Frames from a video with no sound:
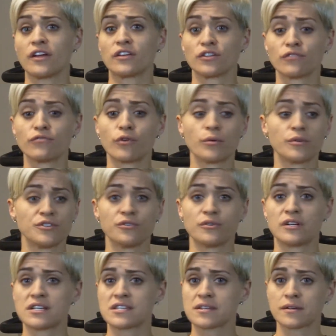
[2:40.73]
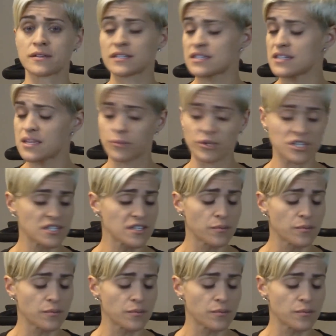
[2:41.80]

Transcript: I look forward to it, which is